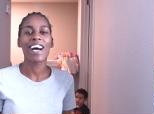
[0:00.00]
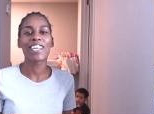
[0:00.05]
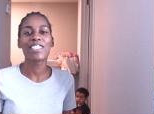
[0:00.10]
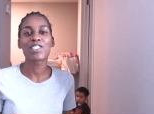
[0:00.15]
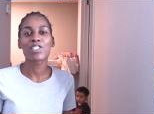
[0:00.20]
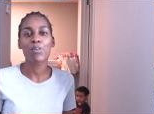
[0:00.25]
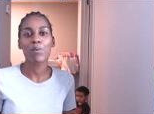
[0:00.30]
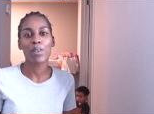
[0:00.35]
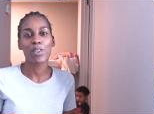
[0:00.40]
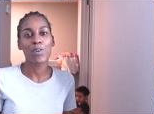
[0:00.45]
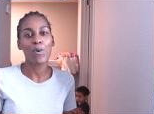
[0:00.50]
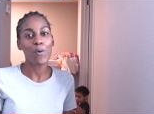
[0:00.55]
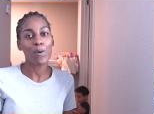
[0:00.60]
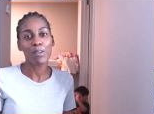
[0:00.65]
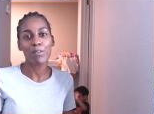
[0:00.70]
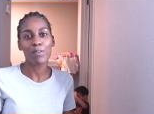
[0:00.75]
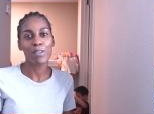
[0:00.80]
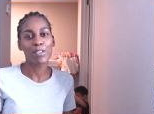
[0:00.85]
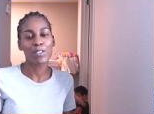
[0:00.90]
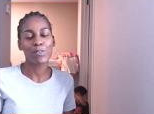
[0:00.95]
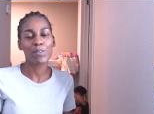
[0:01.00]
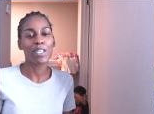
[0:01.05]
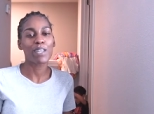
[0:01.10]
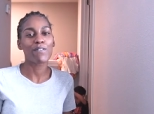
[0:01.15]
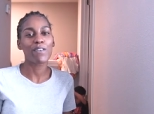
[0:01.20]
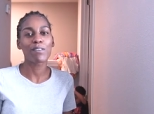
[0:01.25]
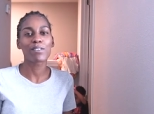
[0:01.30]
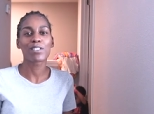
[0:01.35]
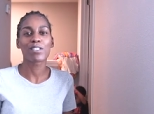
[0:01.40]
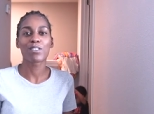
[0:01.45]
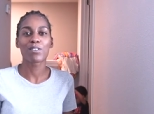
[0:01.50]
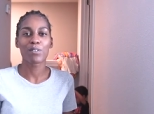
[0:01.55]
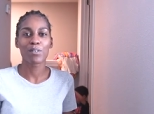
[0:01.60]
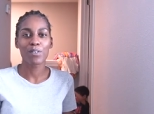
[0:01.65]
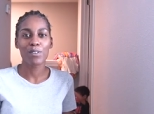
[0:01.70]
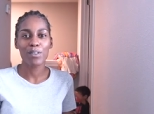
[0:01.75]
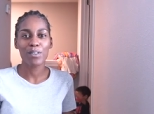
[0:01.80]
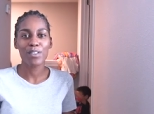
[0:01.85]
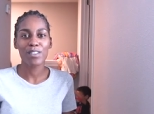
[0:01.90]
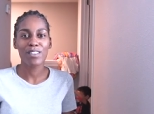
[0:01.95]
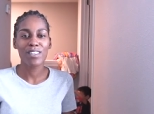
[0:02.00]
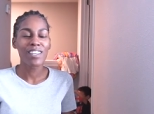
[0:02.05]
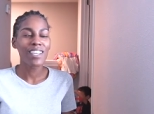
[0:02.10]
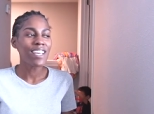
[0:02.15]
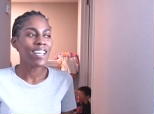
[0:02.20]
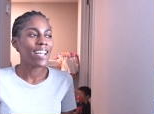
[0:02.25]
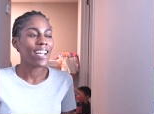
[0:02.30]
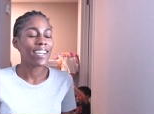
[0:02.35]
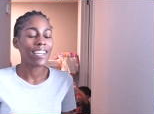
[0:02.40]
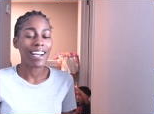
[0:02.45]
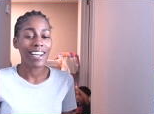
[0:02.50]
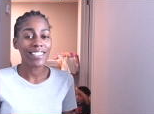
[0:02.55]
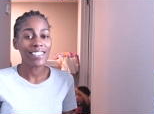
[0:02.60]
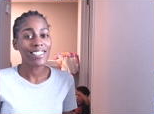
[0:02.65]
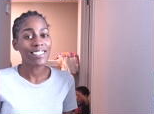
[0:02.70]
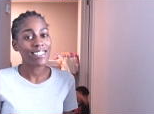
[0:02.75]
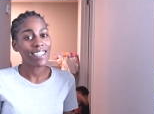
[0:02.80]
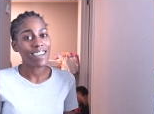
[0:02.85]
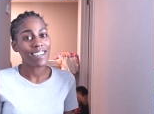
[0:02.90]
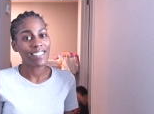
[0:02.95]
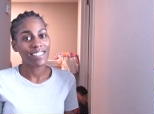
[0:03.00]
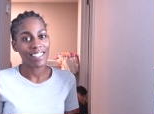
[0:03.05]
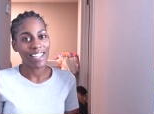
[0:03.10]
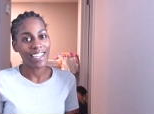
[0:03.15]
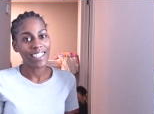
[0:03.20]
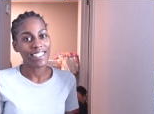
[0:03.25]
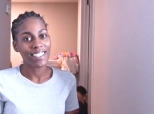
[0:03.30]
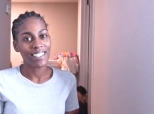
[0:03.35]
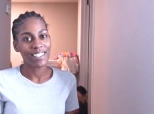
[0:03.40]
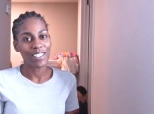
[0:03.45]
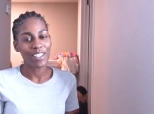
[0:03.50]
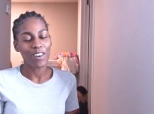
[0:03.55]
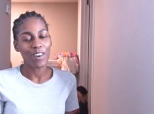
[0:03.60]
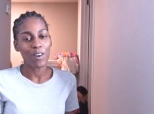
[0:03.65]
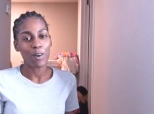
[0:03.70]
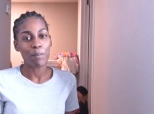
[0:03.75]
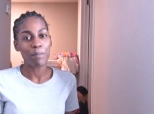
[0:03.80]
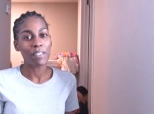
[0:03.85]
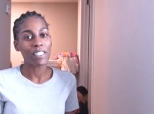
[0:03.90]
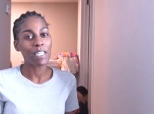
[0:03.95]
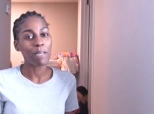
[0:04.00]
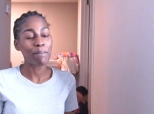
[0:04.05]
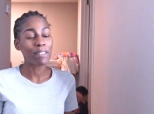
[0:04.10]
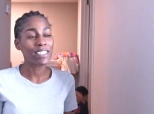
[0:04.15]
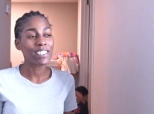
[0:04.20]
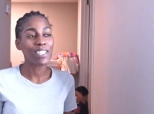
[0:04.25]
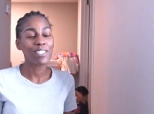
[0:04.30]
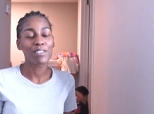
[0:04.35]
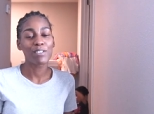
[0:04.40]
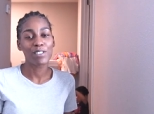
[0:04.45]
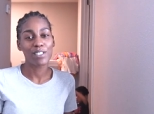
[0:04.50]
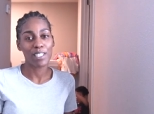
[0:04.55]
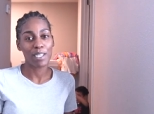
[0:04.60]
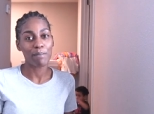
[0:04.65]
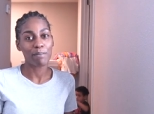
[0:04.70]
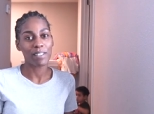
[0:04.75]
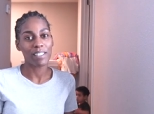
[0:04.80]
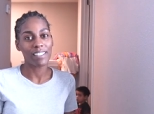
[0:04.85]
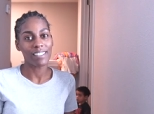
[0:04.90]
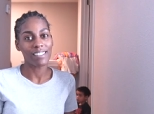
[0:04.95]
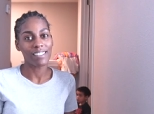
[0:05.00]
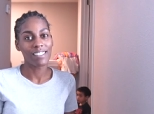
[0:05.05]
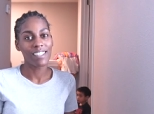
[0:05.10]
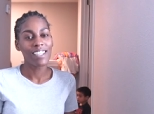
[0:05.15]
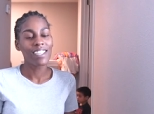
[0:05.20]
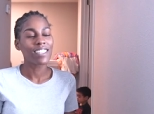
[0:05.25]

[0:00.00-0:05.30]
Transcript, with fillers: I used to wear cornrows whenever I was a little girl, and I did not like it, y'all. But let me tell you something.